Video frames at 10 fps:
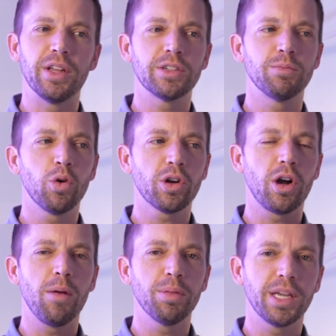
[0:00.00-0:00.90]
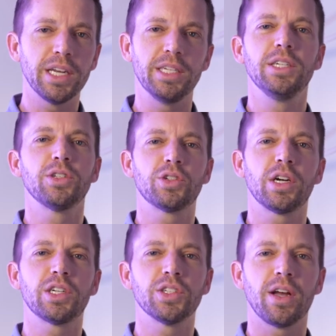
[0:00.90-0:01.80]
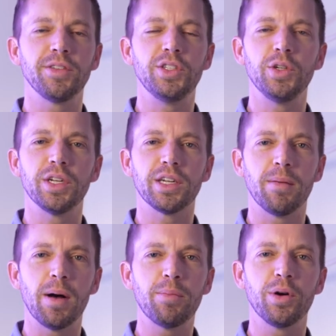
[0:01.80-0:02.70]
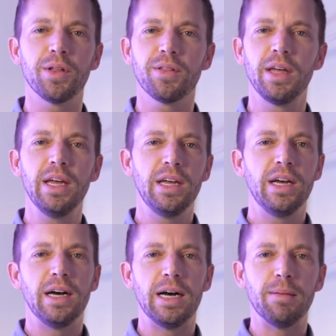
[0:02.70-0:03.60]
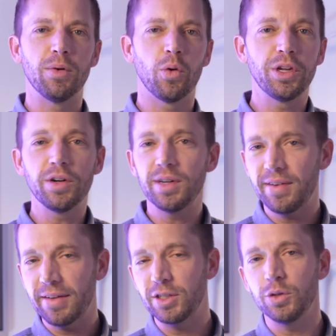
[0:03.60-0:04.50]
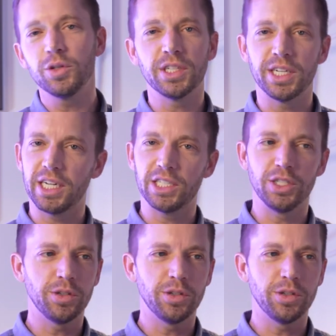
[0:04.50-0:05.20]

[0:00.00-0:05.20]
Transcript: There's more complicated deal structures, obviously, you can come up with, or you don't even have to do a syndication.